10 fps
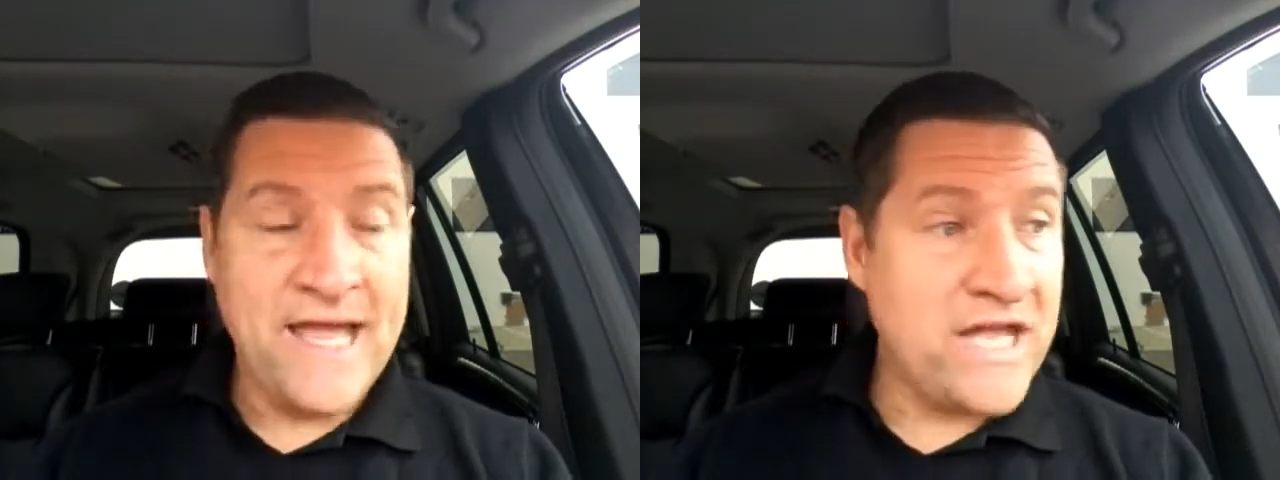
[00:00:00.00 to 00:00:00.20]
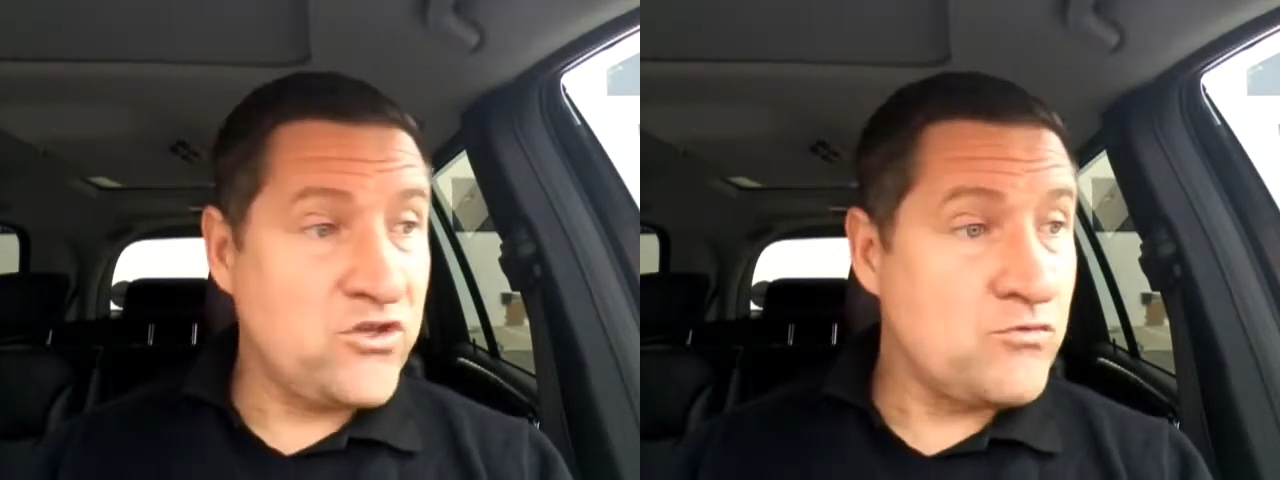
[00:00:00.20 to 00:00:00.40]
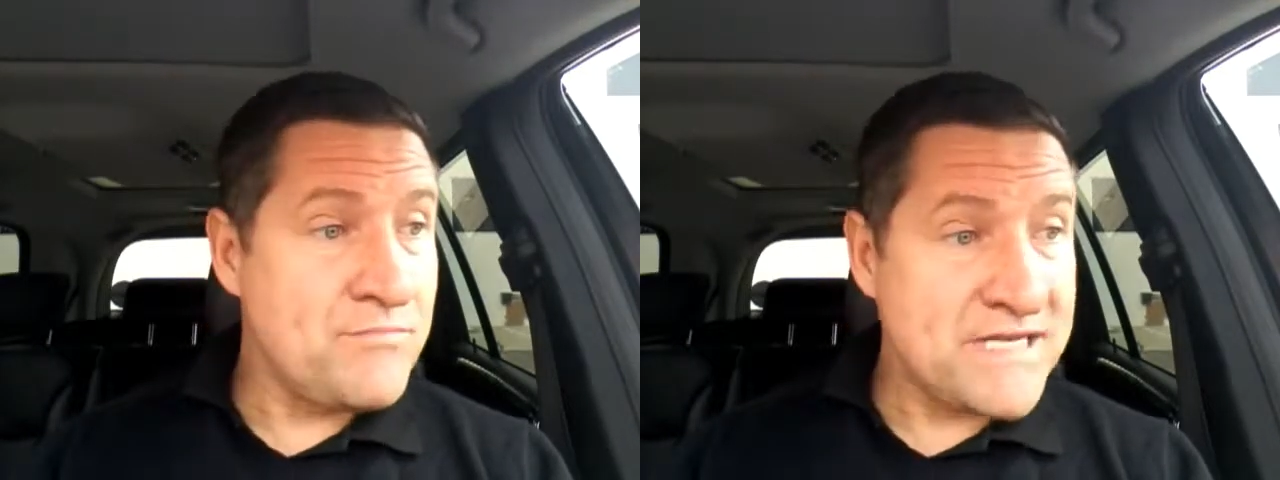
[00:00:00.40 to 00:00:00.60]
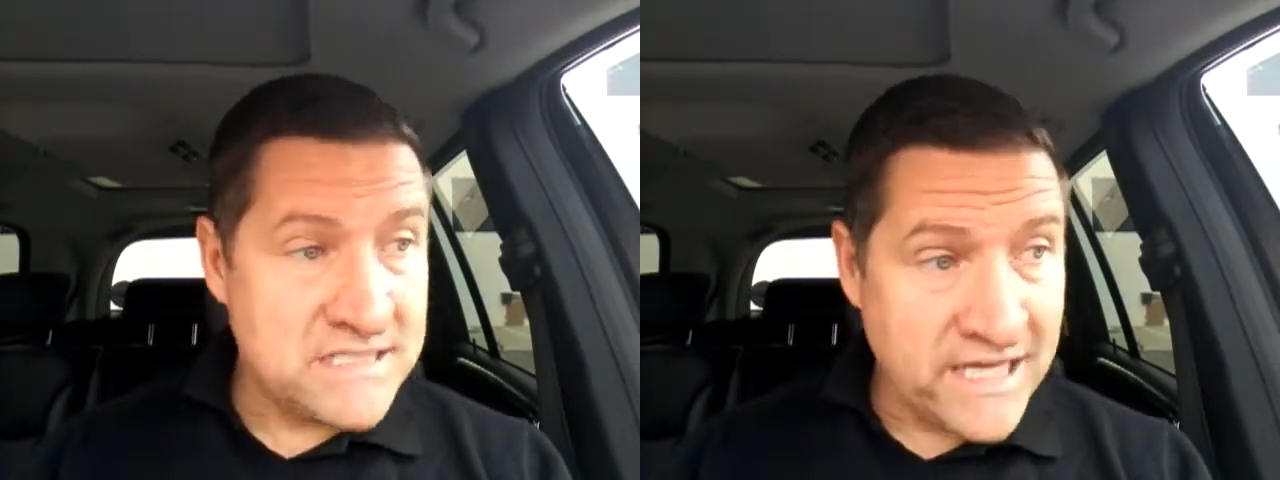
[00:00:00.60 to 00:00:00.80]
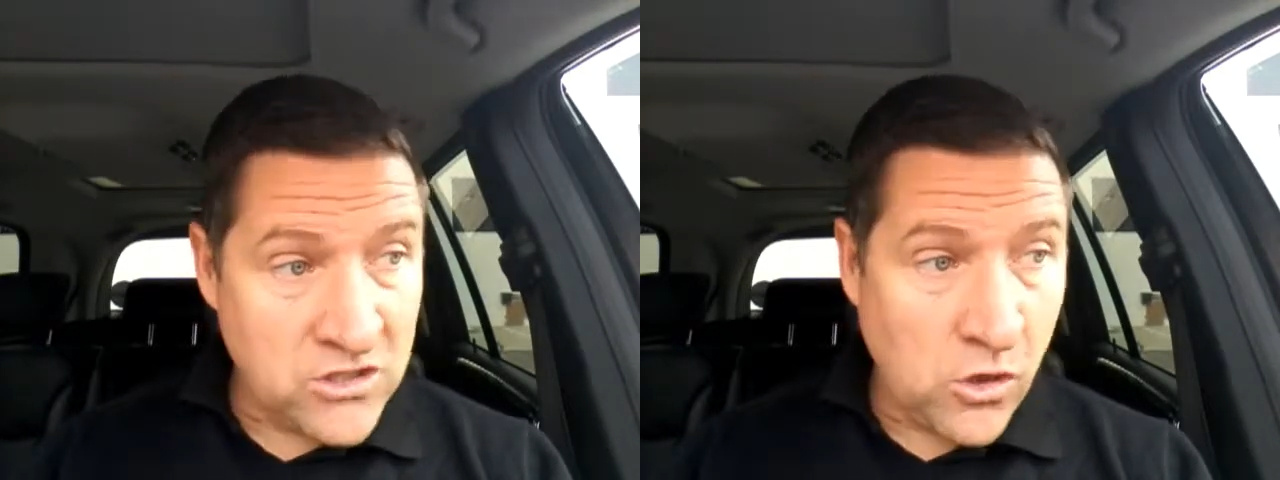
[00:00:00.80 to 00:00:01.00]
and you missed
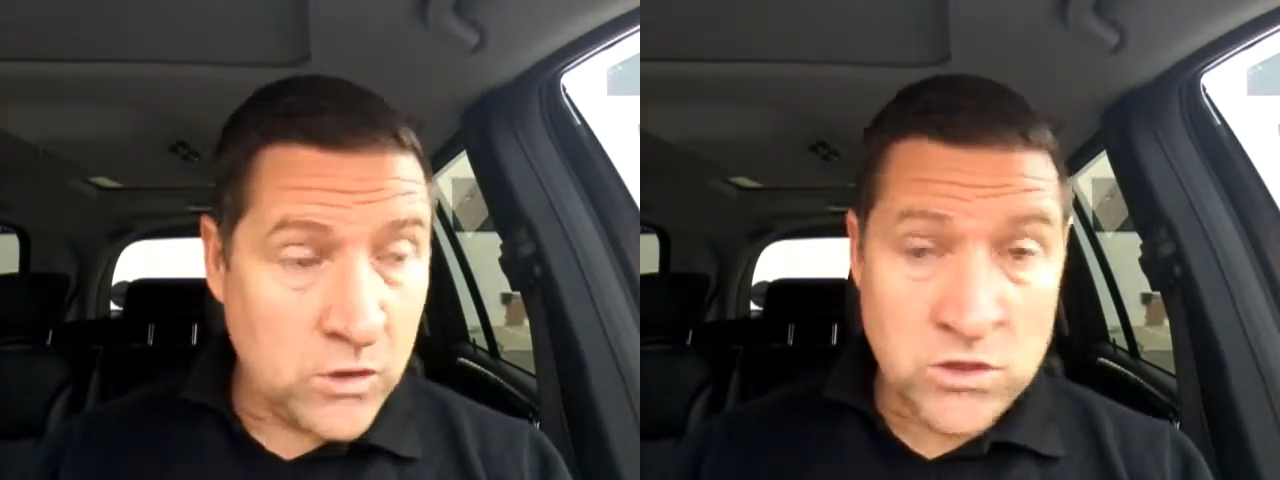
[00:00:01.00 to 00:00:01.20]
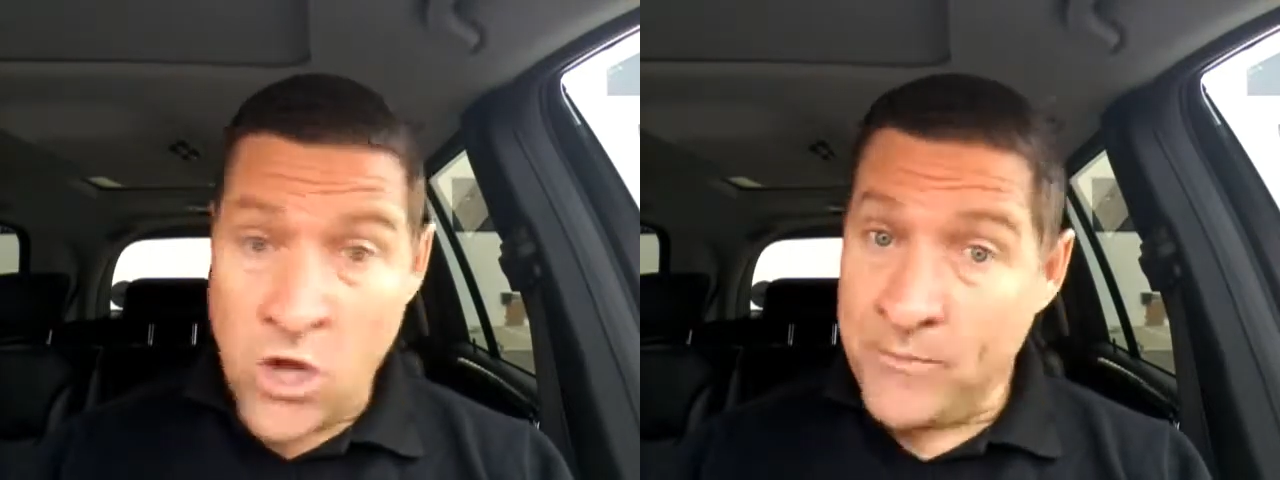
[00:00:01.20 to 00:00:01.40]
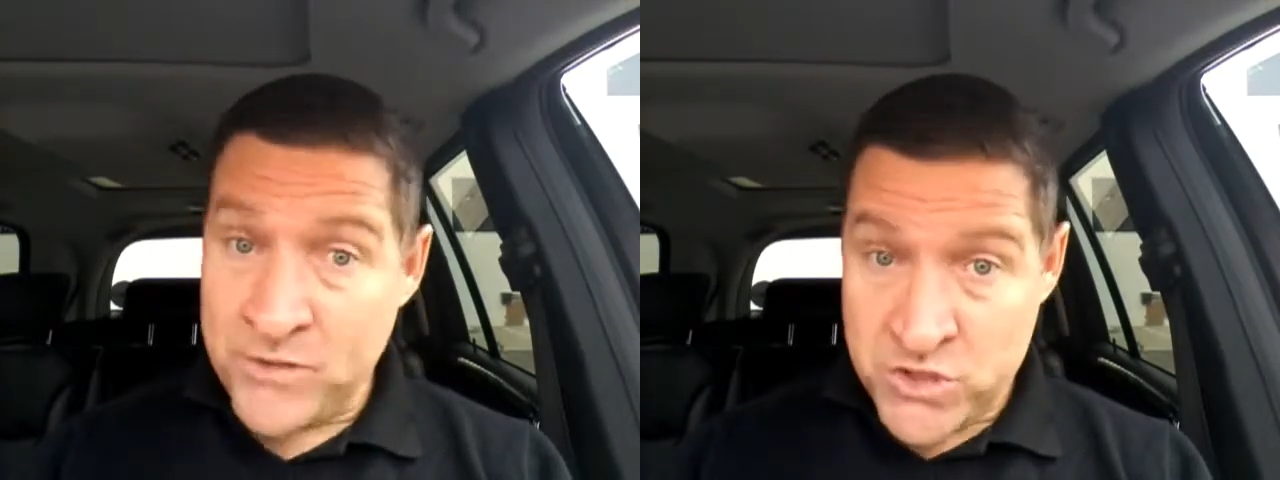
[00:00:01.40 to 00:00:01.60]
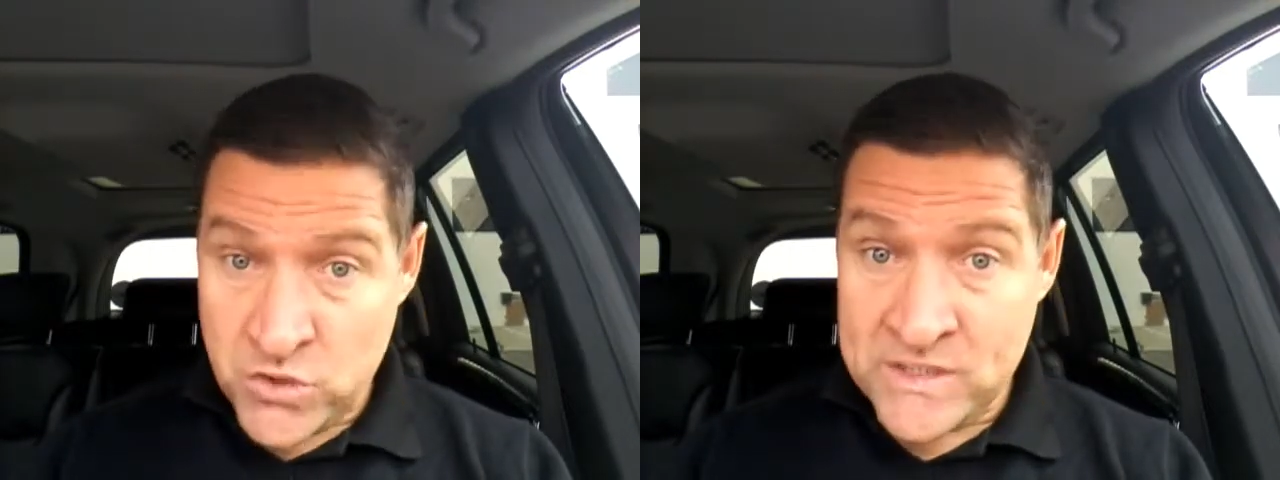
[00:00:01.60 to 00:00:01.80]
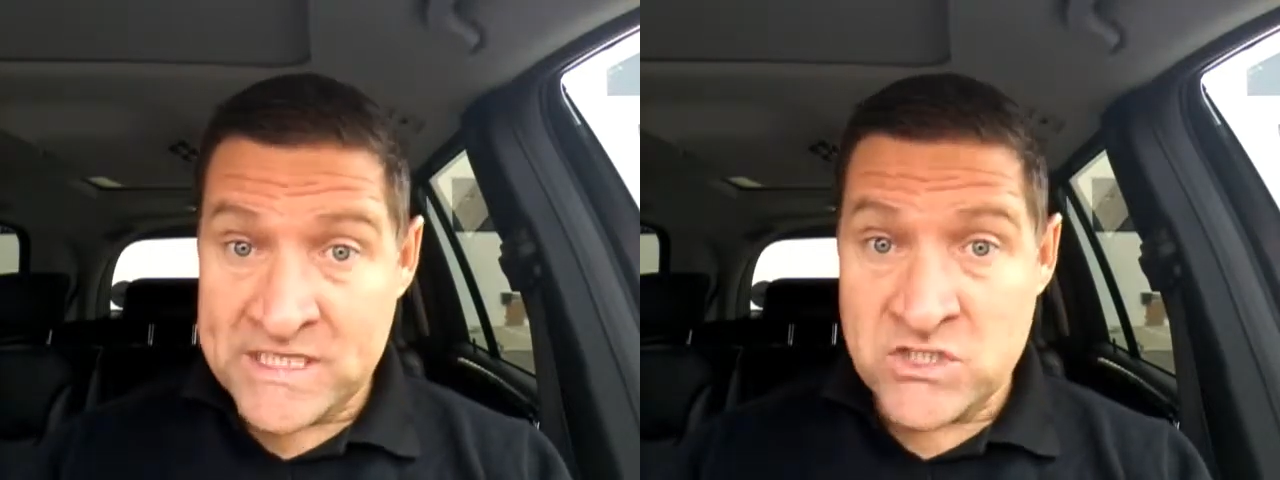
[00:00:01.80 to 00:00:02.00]
that golden
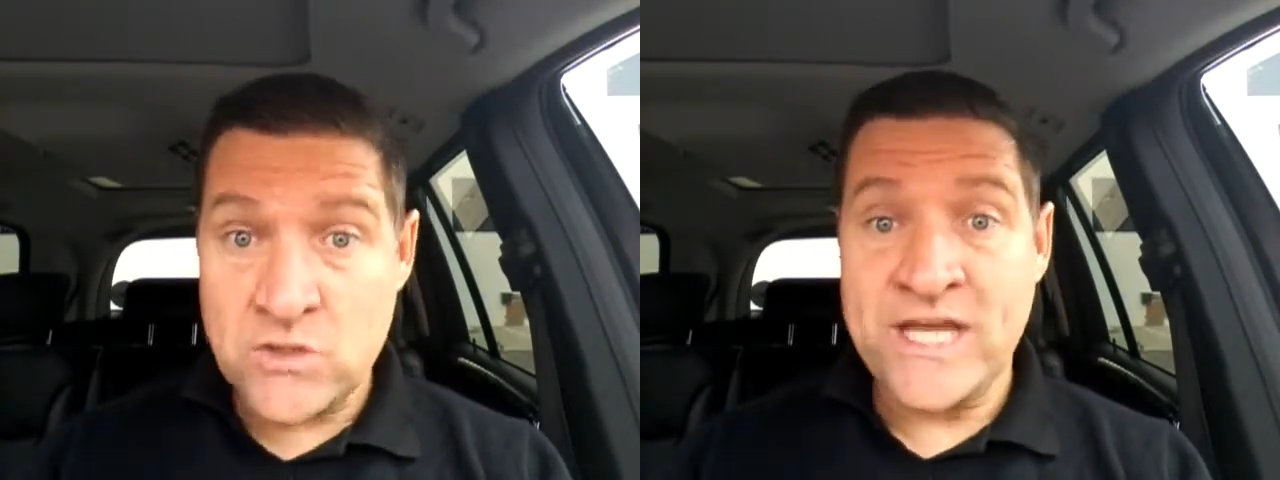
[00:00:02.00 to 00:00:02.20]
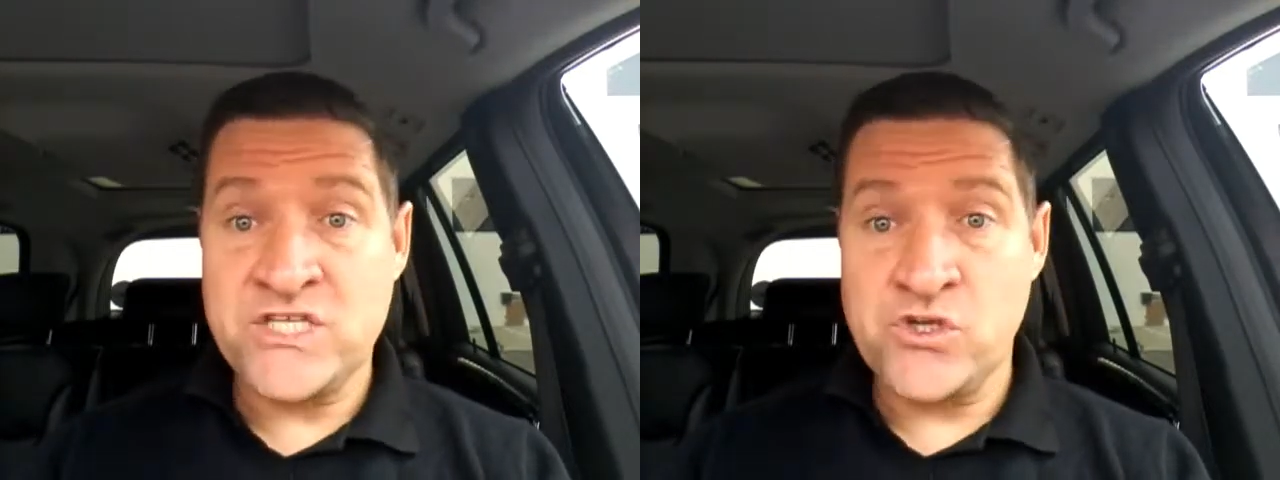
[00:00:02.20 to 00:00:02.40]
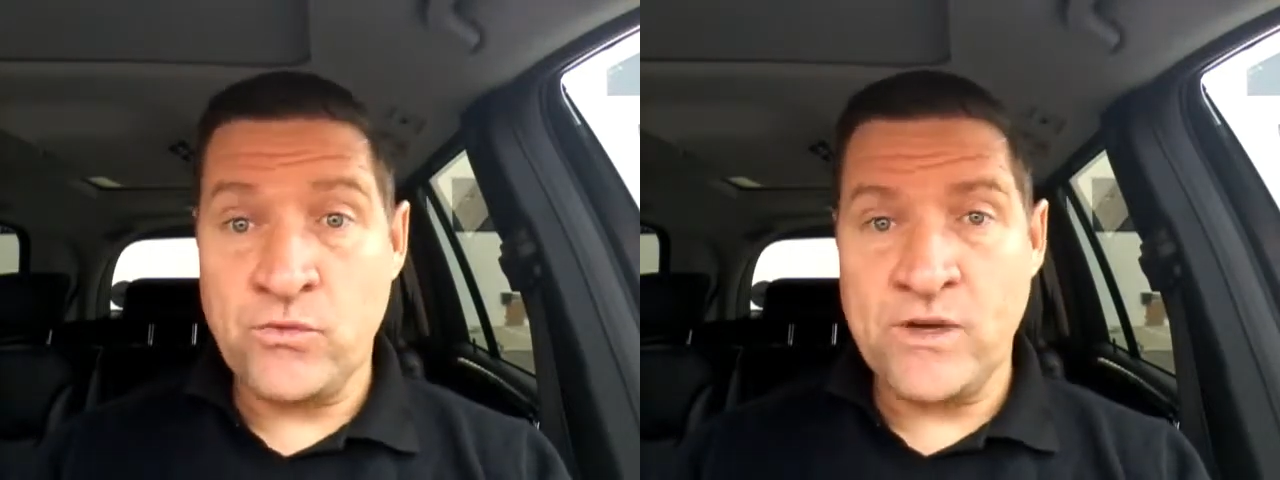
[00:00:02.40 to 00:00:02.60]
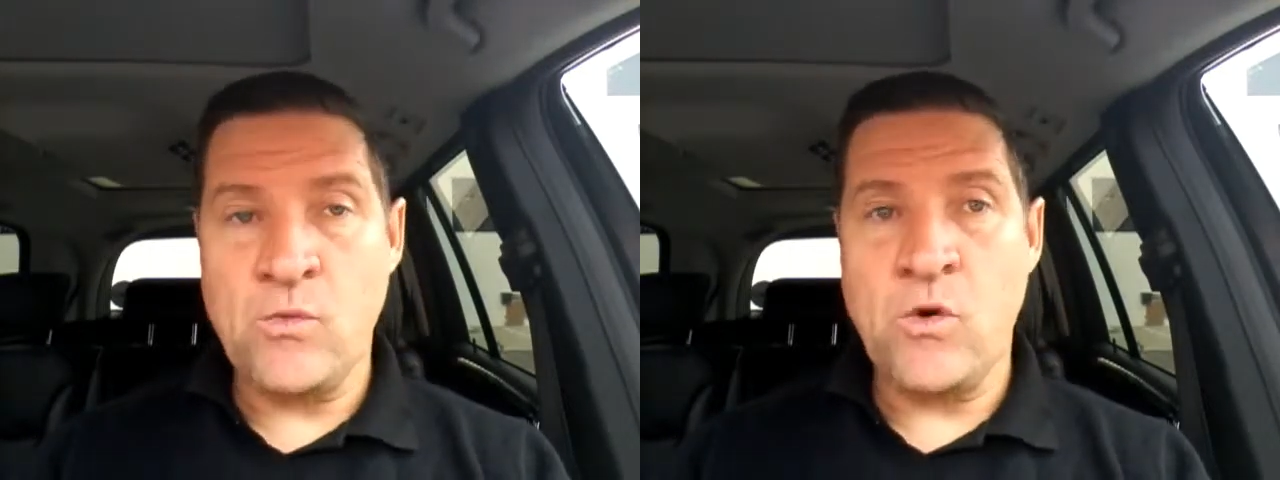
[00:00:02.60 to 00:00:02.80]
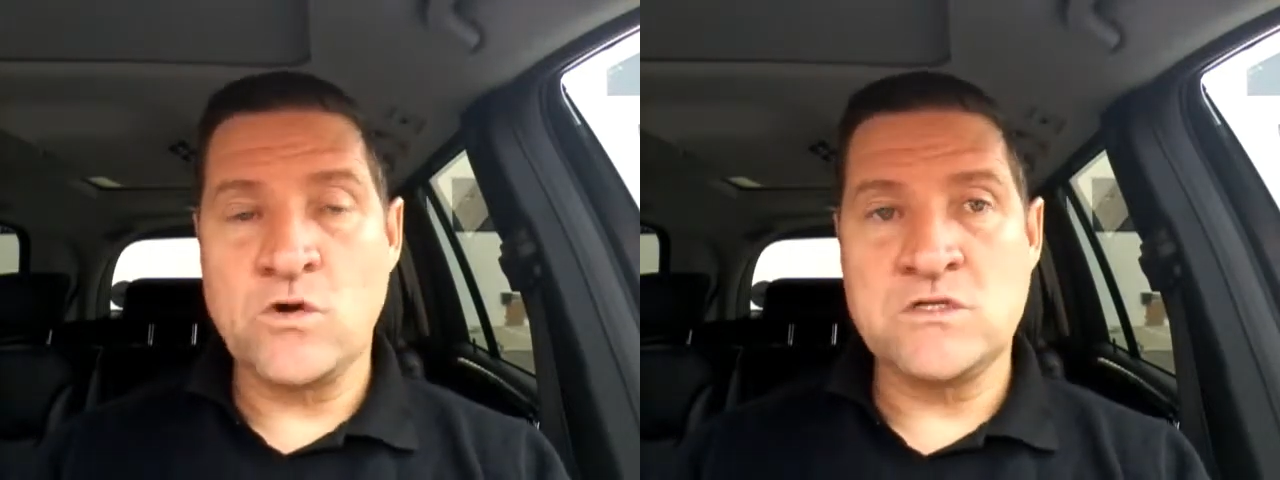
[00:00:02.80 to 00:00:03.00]
opportunity to get your
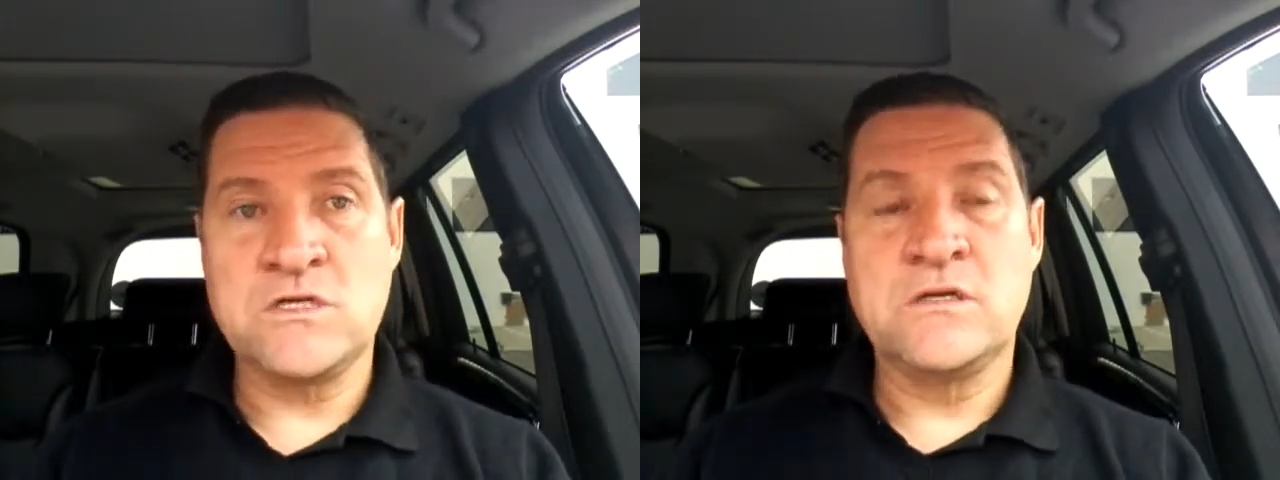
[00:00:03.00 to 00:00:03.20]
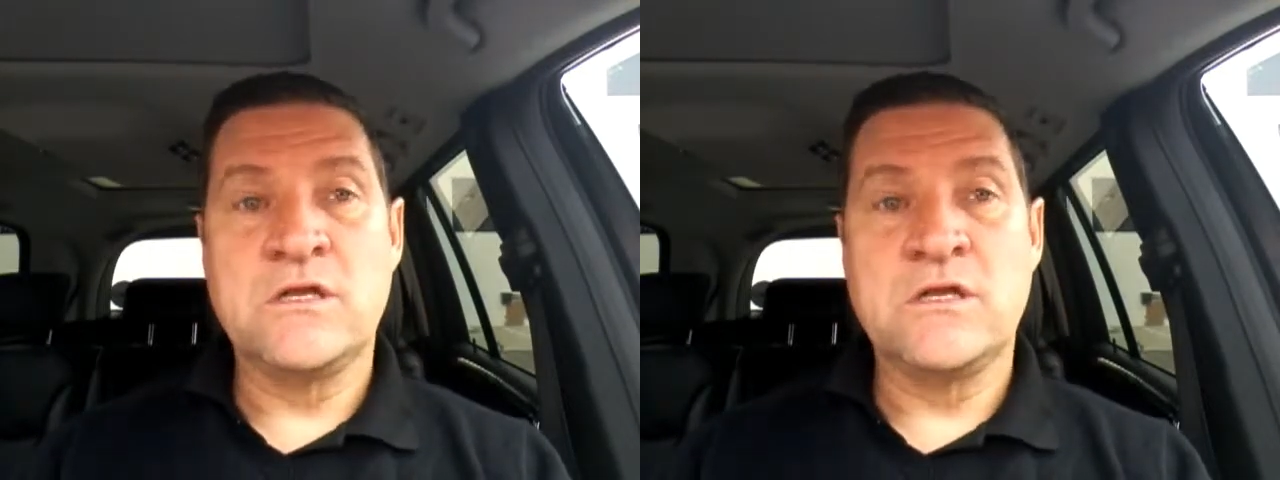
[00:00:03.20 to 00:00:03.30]
reward,